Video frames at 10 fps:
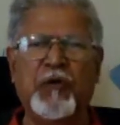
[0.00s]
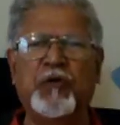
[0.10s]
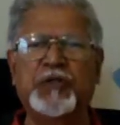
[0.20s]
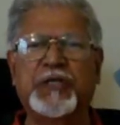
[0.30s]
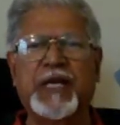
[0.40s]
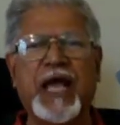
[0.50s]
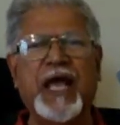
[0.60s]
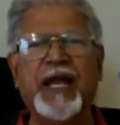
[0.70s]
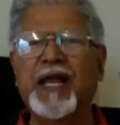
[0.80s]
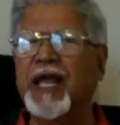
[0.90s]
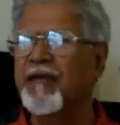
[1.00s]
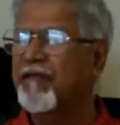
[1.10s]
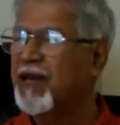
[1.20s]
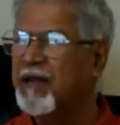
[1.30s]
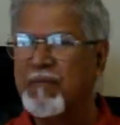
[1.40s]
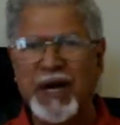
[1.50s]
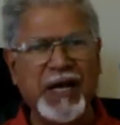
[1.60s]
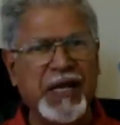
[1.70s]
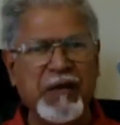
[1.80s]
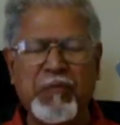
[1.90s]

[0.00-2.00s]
Was carrying a very bulky